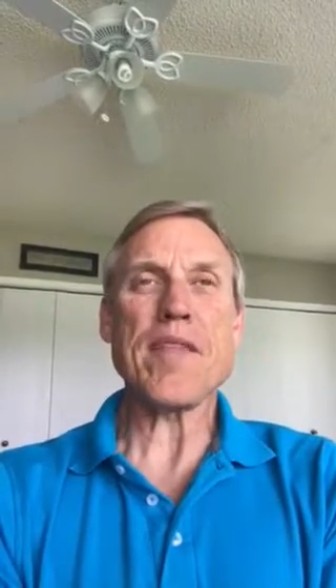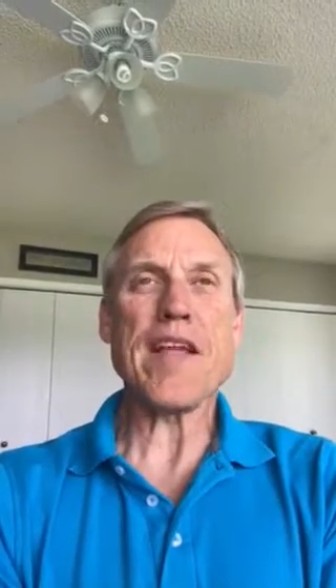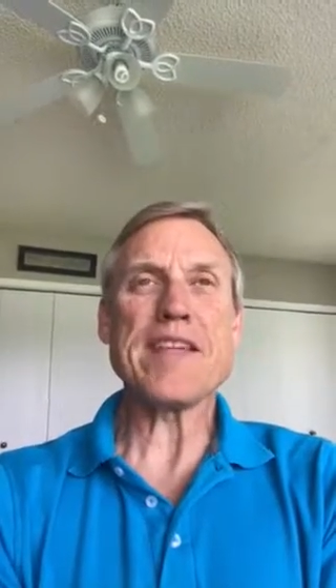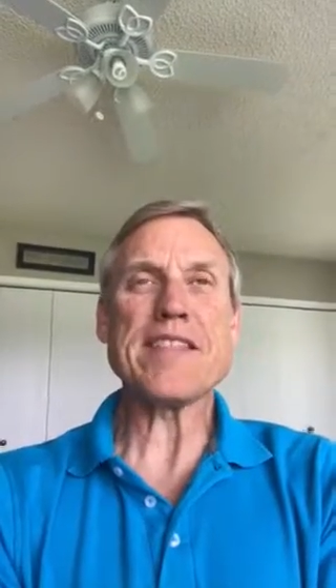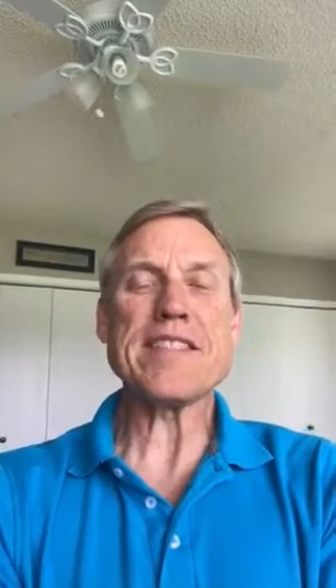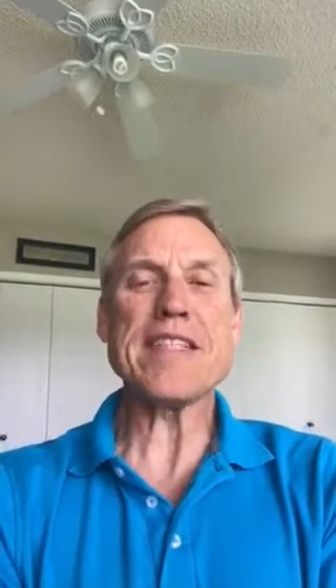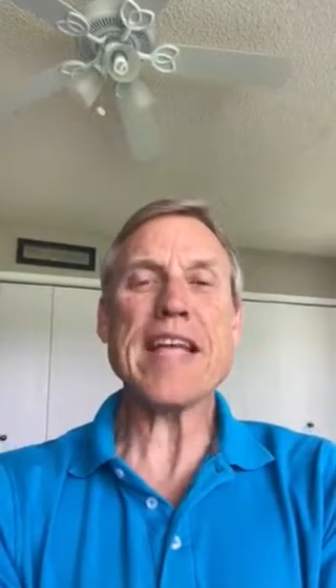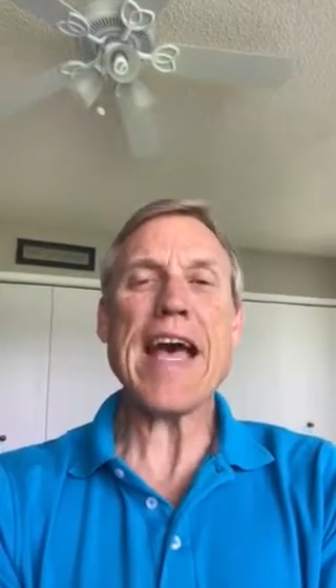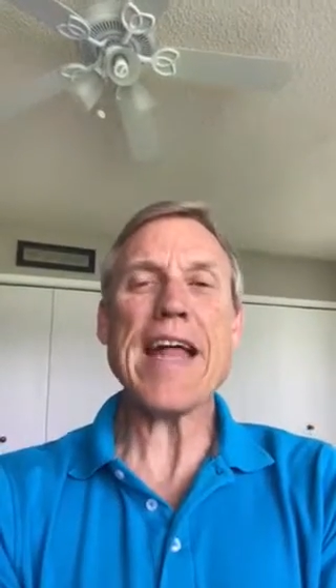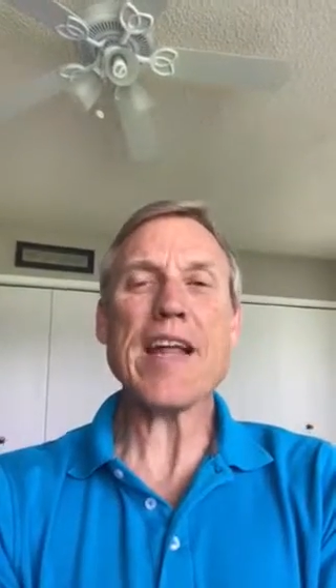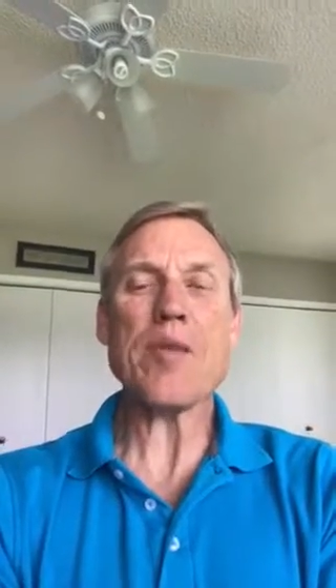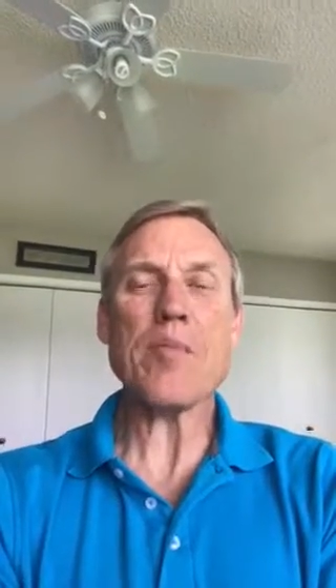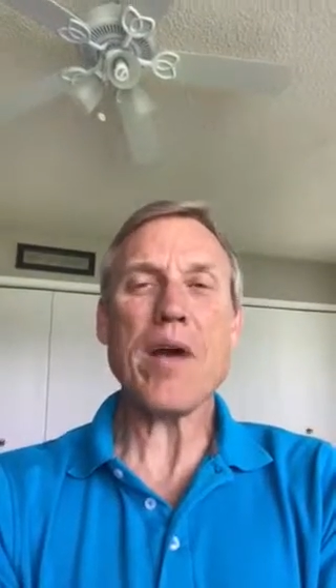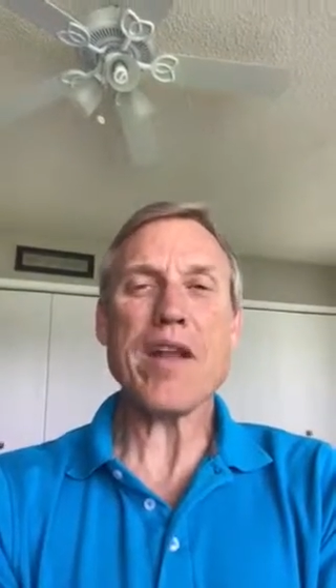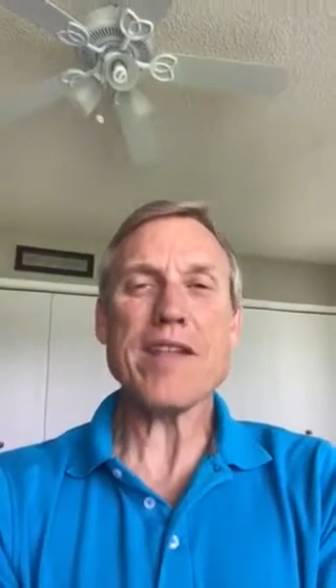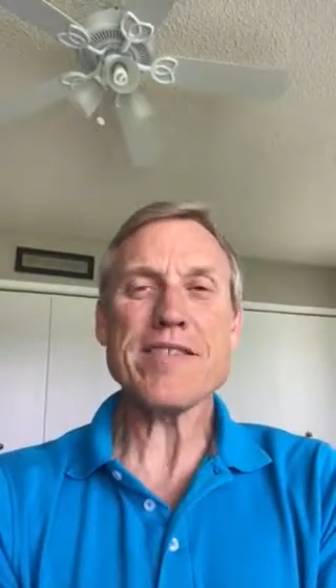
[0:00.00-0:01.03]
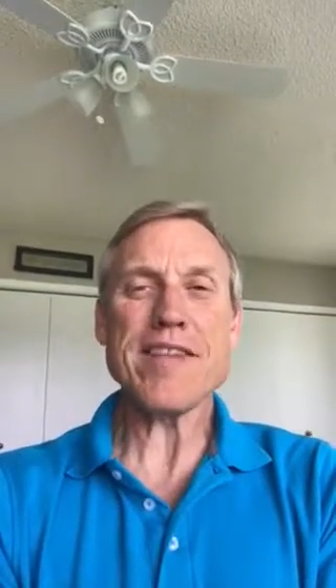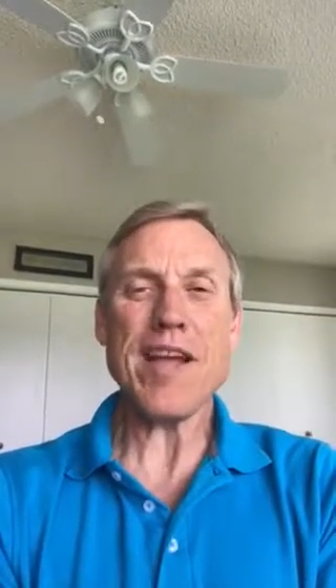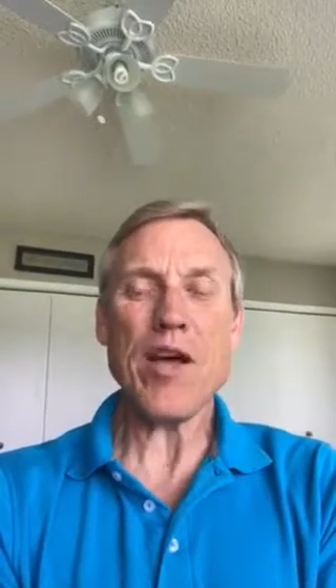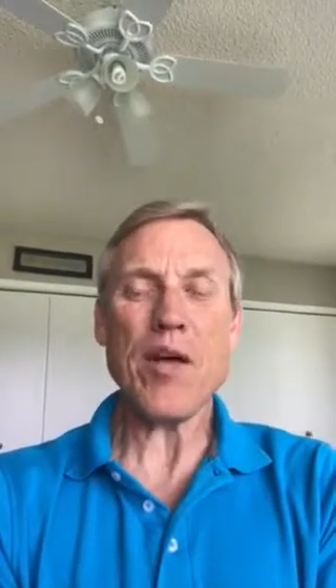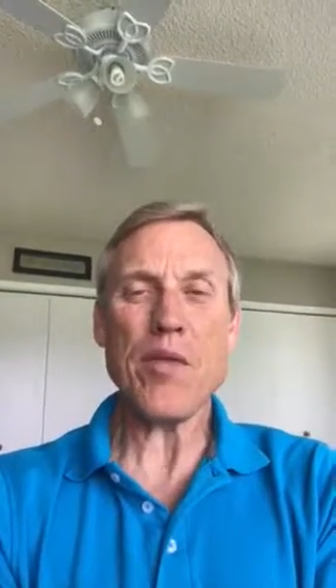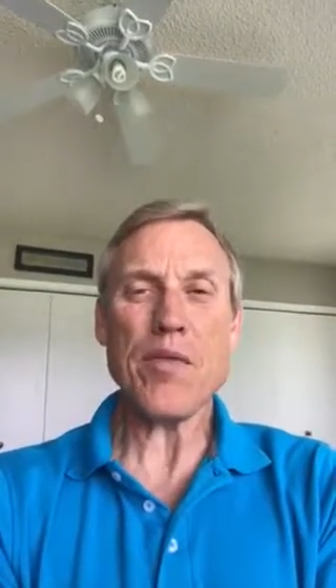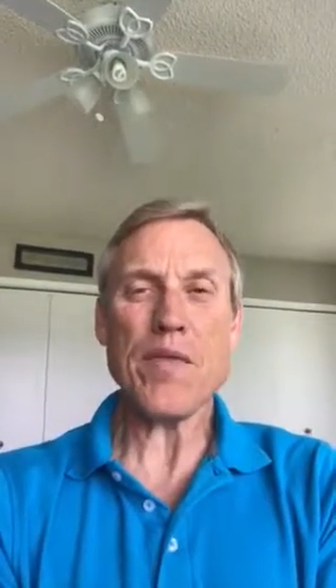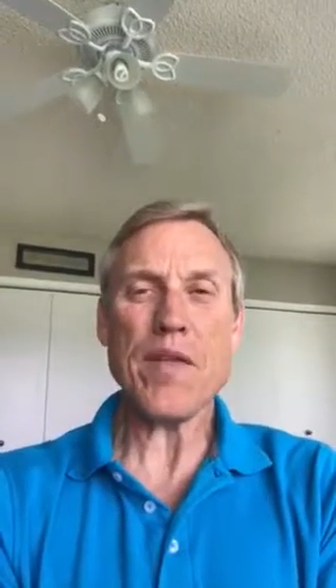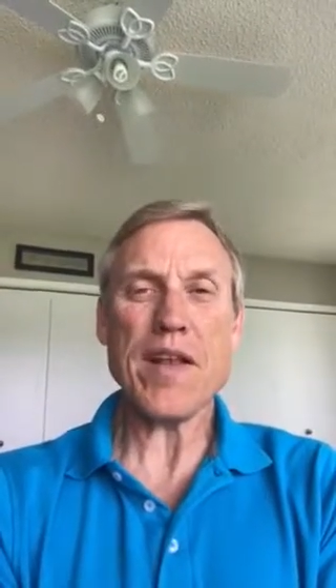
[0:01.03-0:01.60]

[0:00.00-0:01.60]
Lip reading: ecstatic about his health